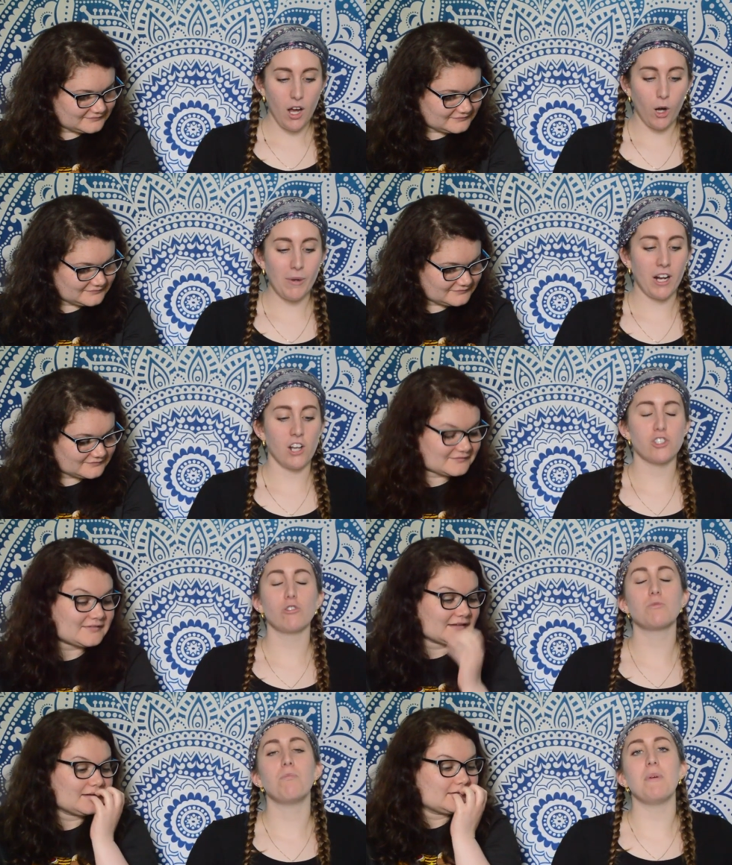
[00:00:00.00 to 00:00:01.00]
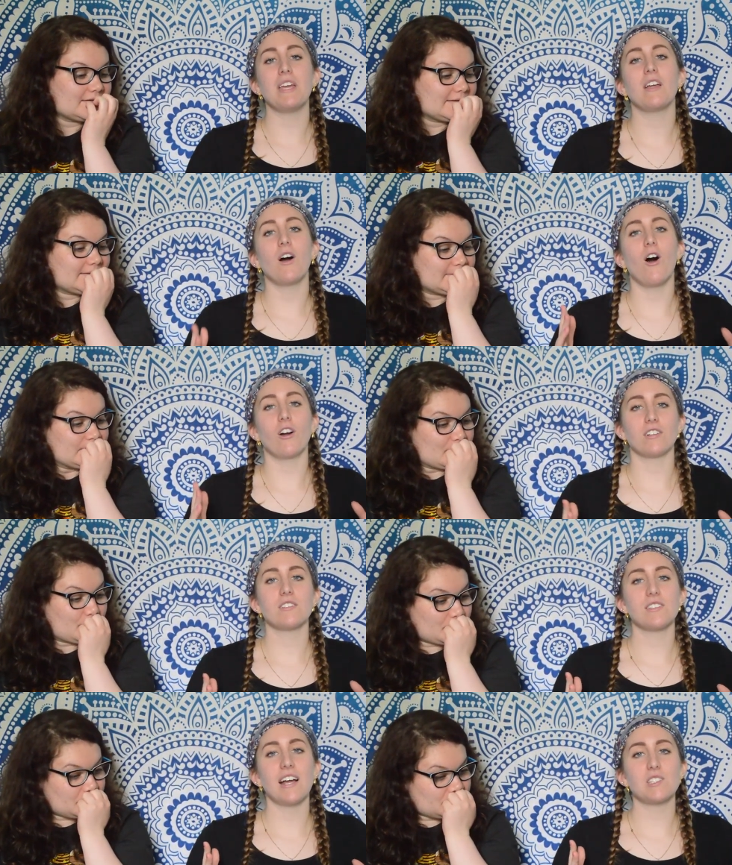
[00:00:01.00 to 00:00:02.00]
Speaker 1: Oh my gosh, those big art
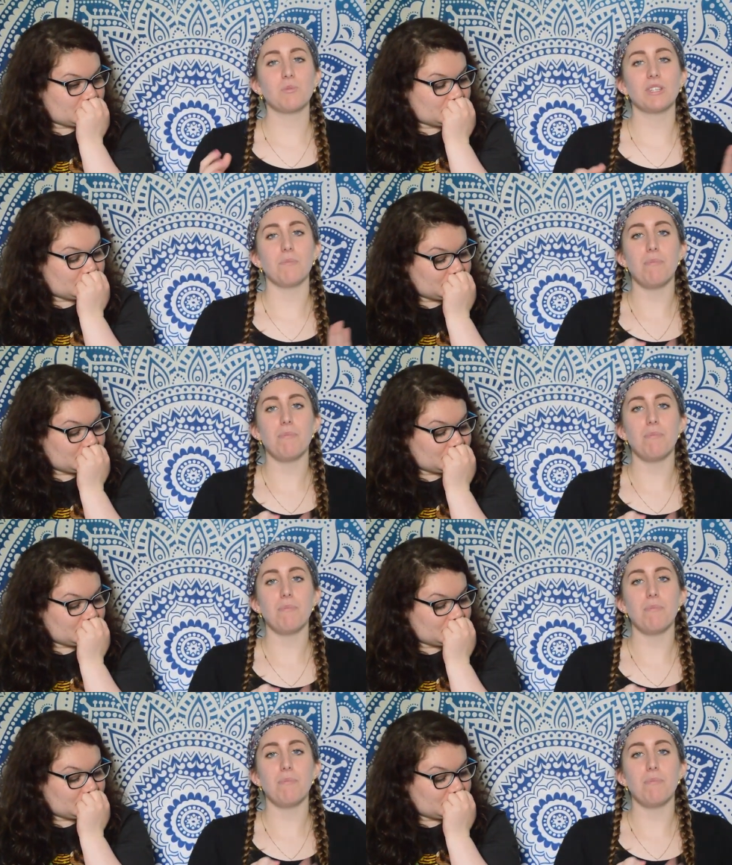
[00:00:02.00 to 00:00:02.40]
sets with the